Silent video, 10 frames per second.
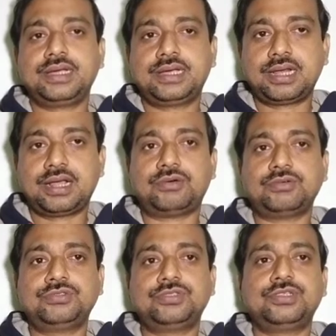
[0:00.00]

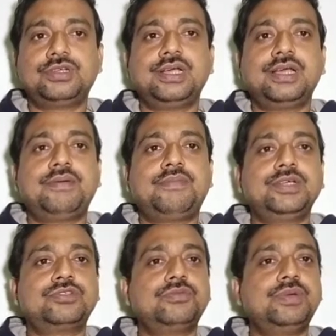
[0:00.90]
grounded by,
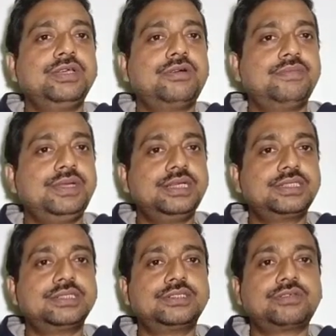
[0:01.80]
so many
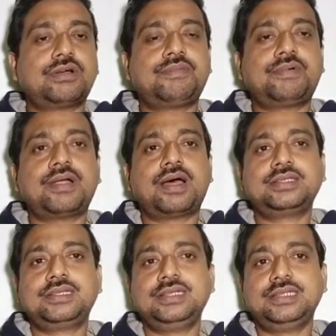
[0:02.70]
obligations of our
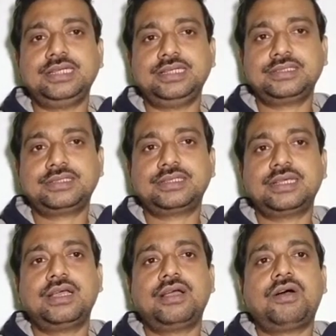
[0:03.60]
earthly deeds
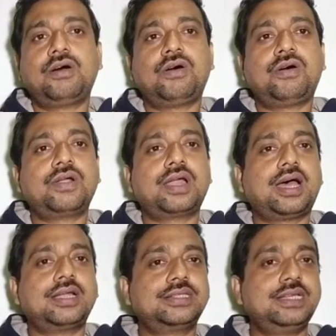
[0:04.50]
or
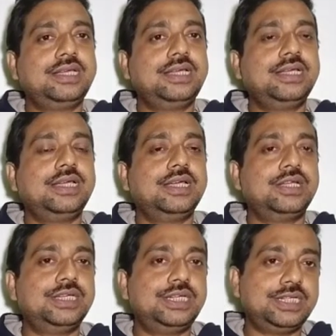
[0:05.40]
earthly
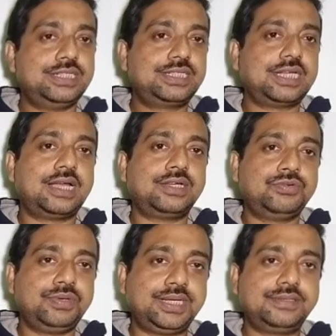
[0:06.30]
deeds and
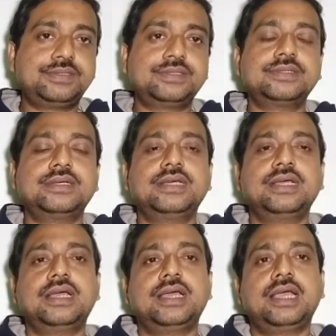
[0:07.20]
doings,
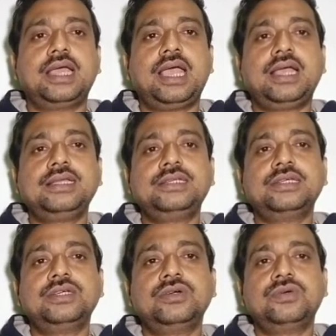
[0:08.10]
and
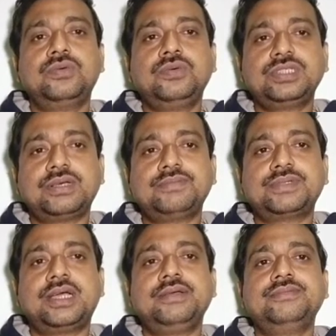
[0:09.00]
we
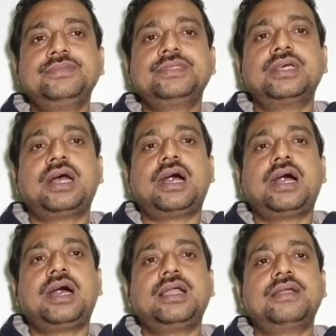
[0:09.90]
sometimes
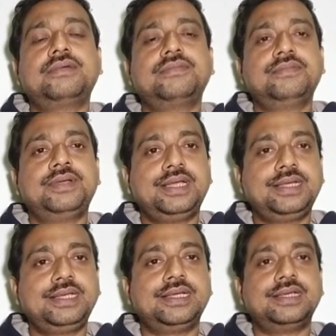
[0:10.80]
are
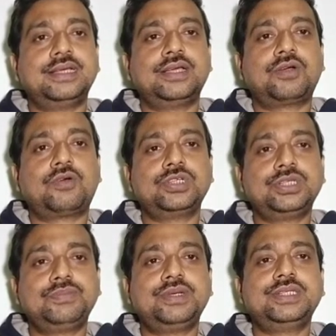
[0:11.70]
very
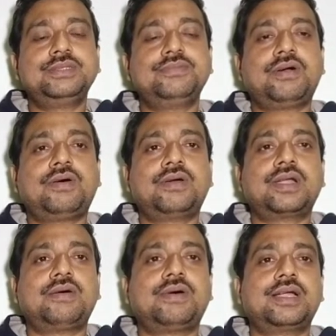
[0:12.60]
contemplative on
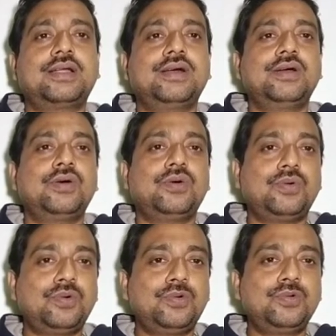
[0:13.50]
our
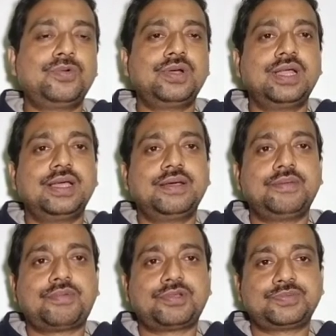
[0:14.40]
own
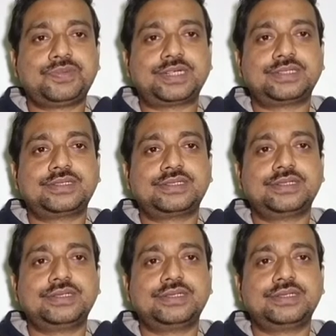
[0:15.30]
prospects.